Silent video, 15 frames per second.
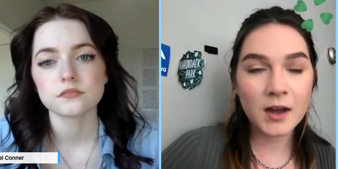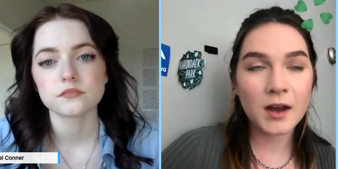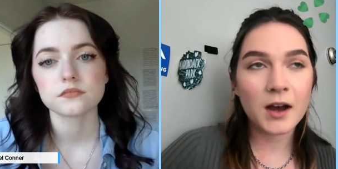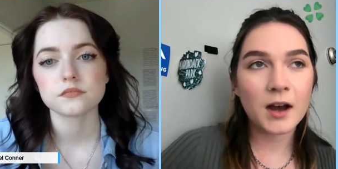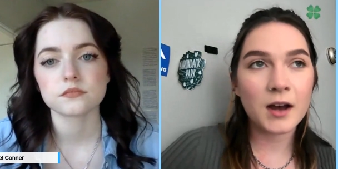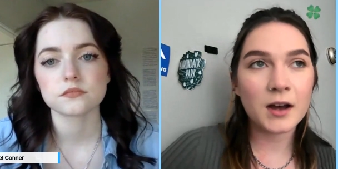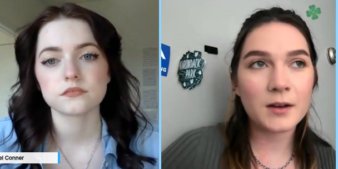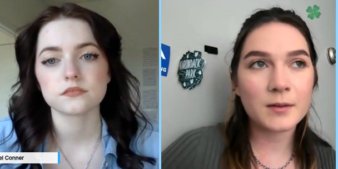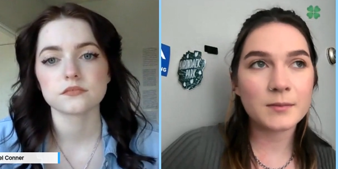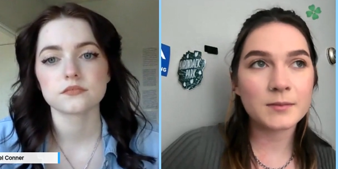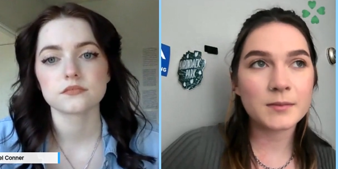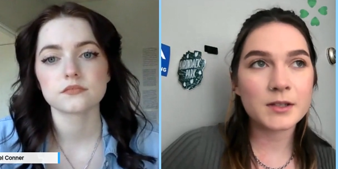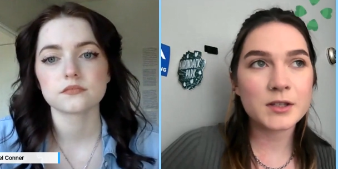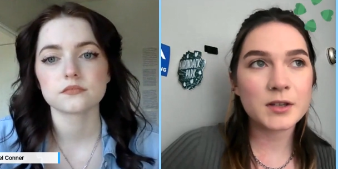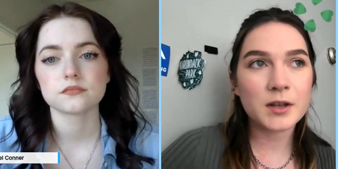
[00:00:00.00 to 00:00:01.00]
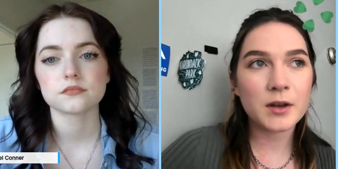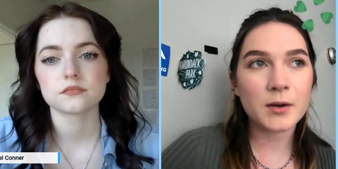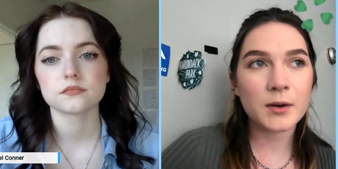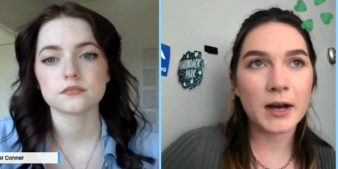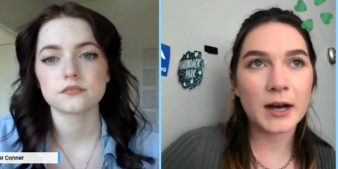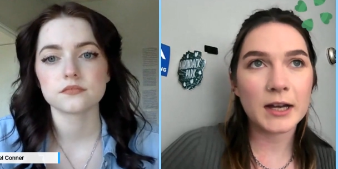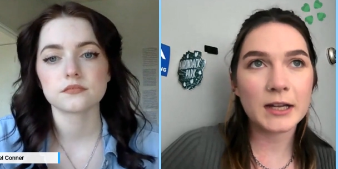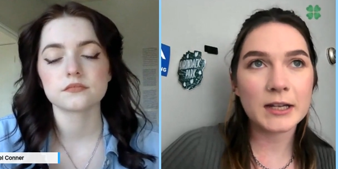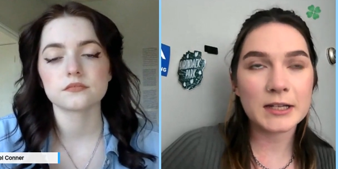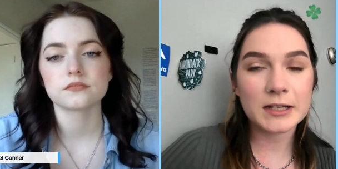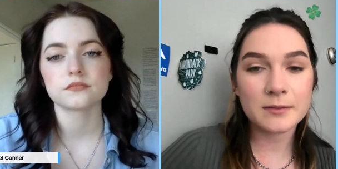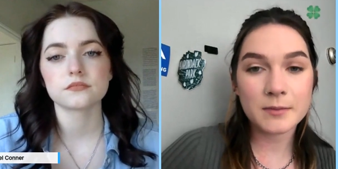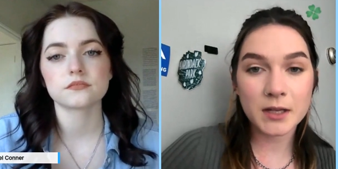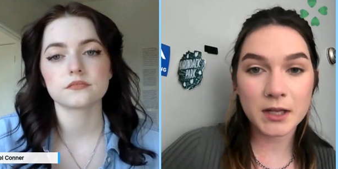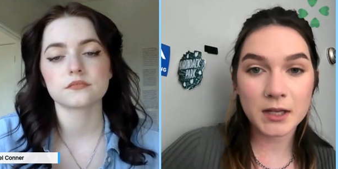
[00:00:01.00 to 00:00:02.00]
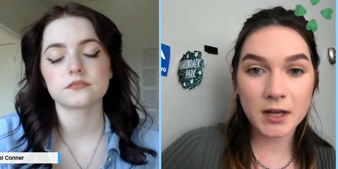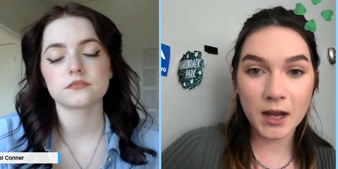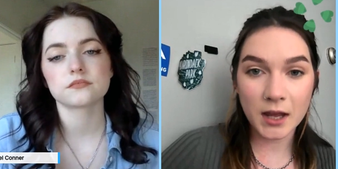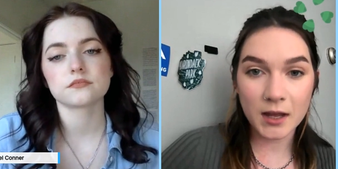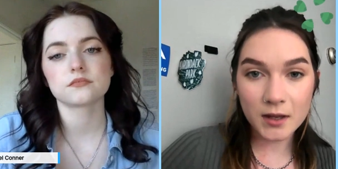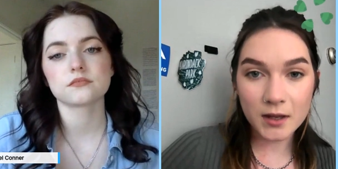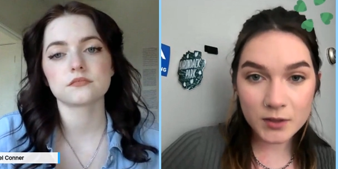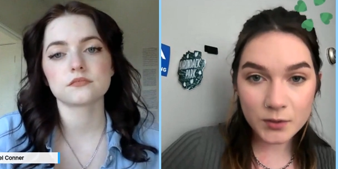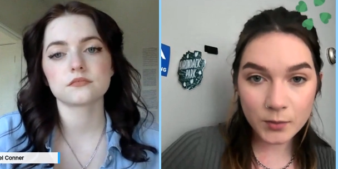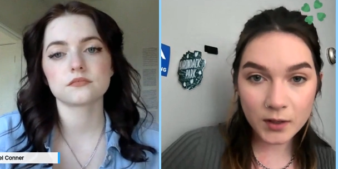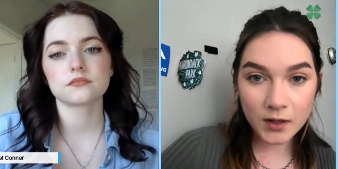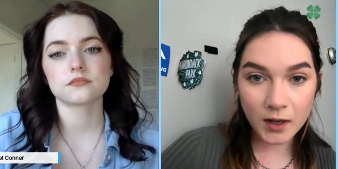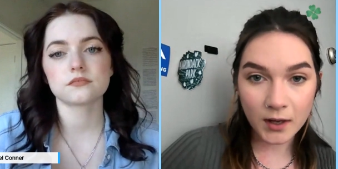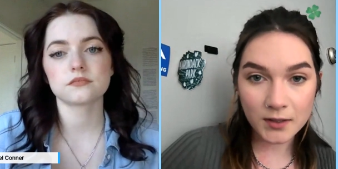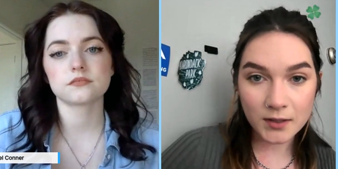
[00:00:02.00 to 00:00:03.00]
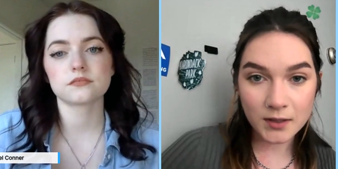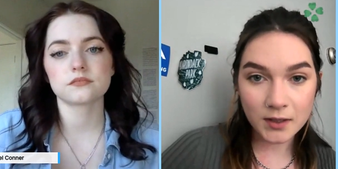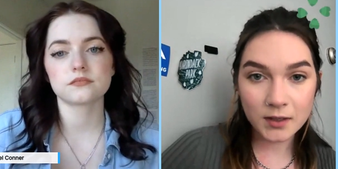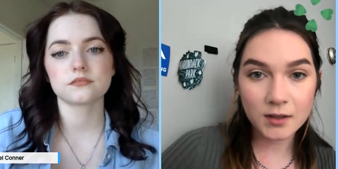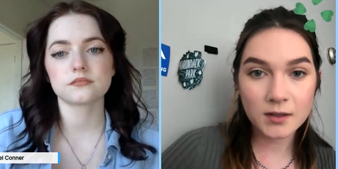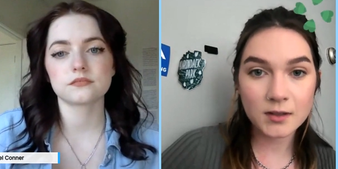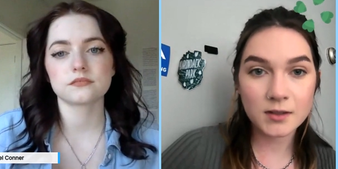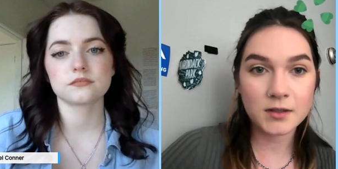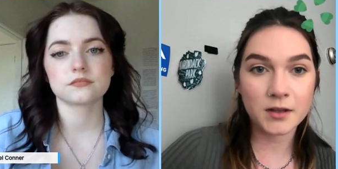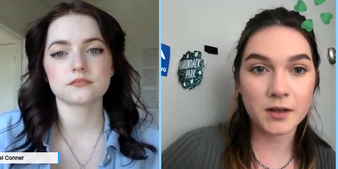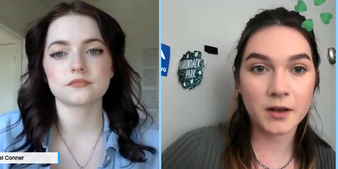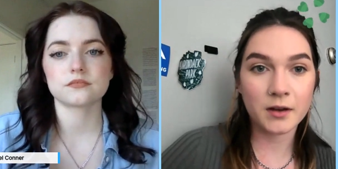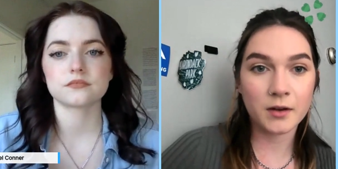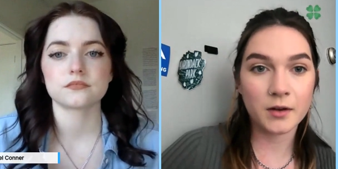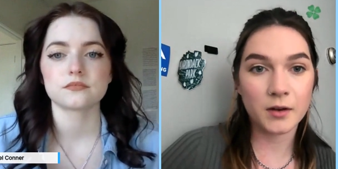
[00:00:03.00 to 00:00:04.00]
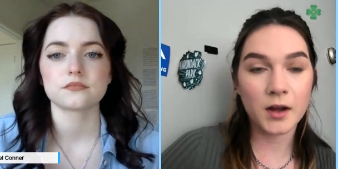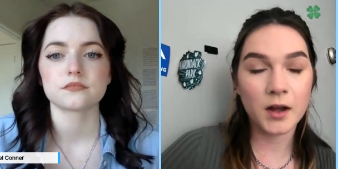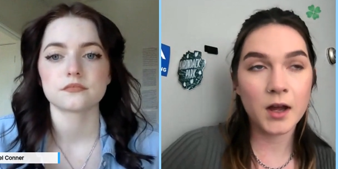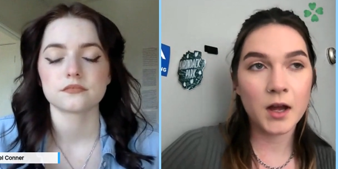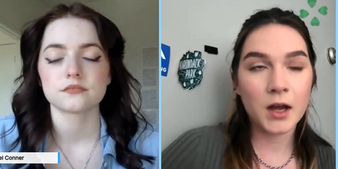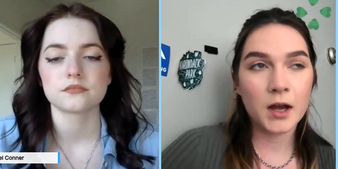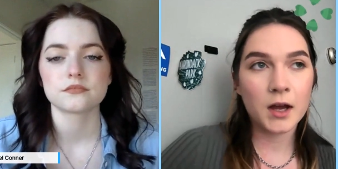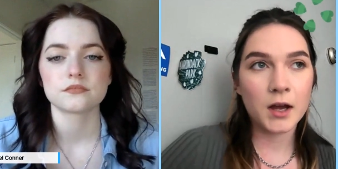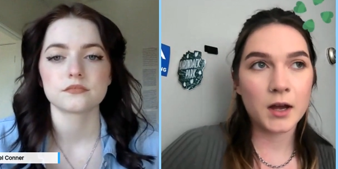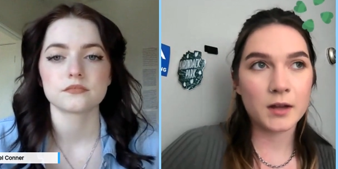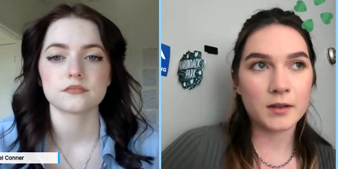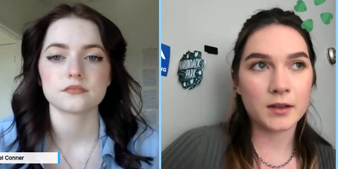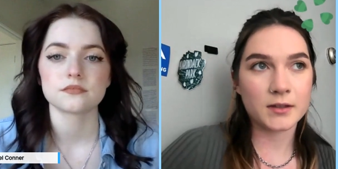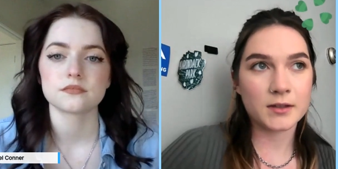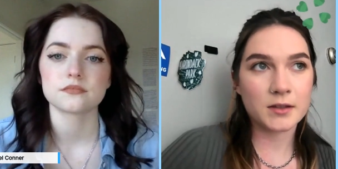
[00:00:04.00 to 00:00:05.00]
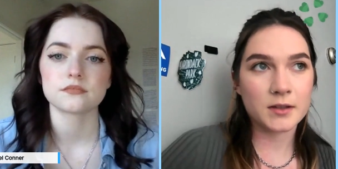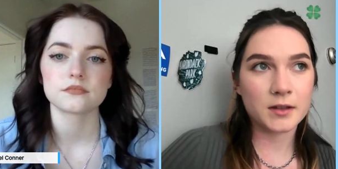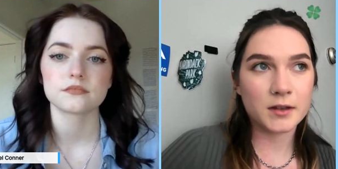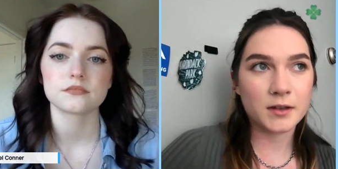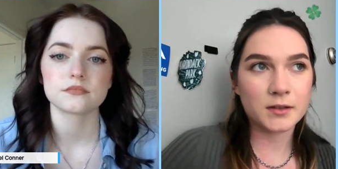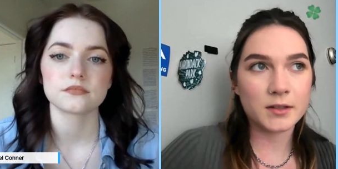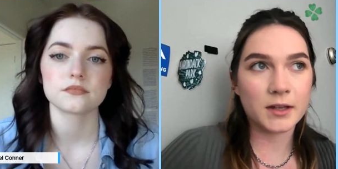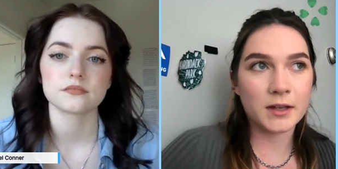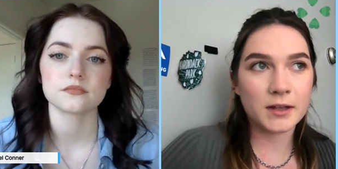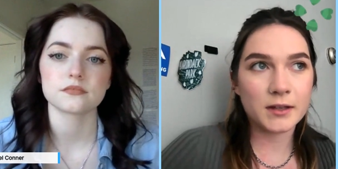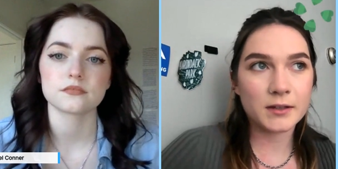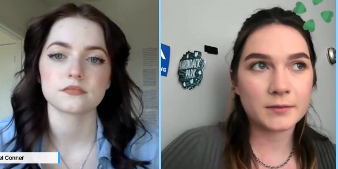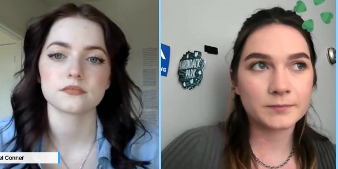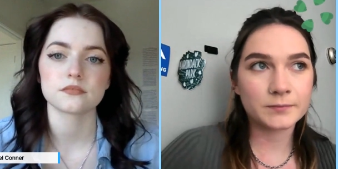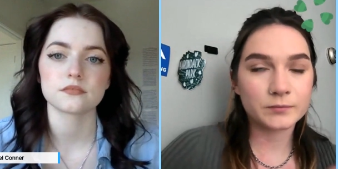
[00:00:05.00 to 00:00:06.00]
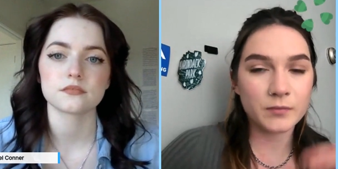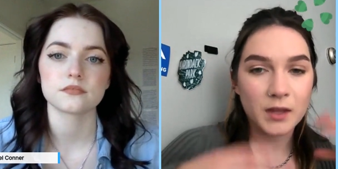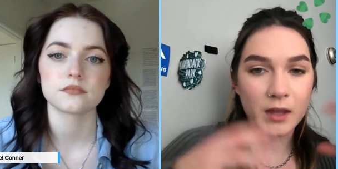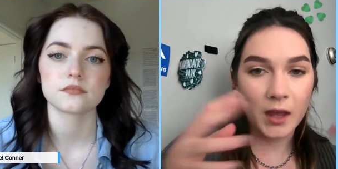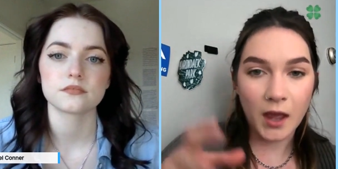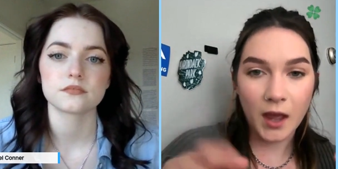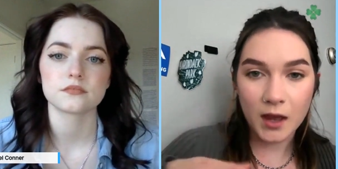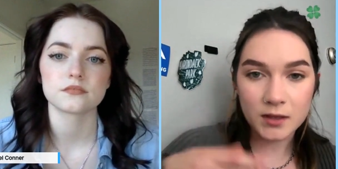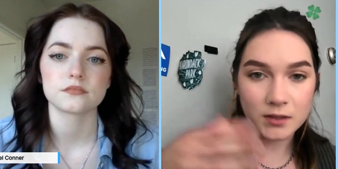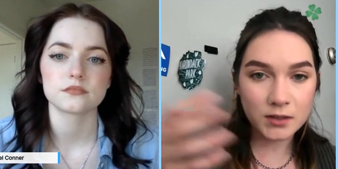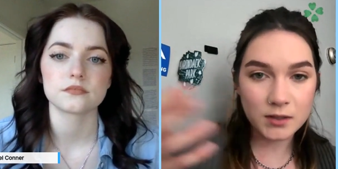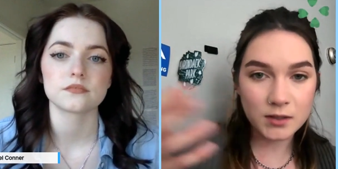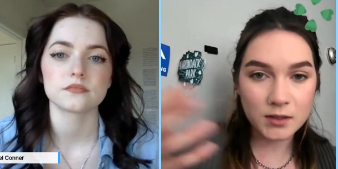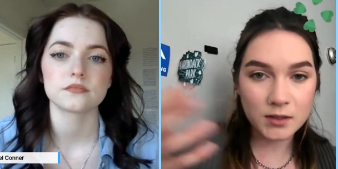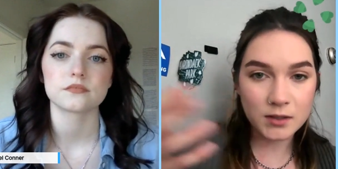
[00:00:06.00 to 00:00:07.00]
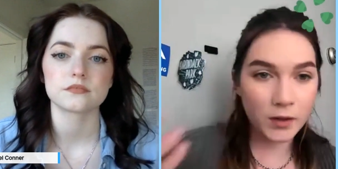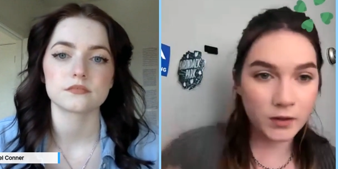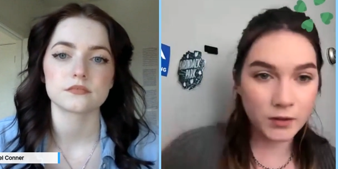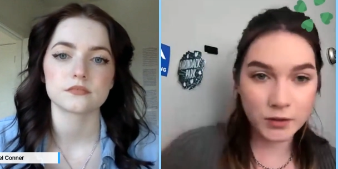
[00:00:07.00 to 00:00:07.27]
Speaker 1: Um, so I am in AS 190, mm-hmm. so that's the like CAS one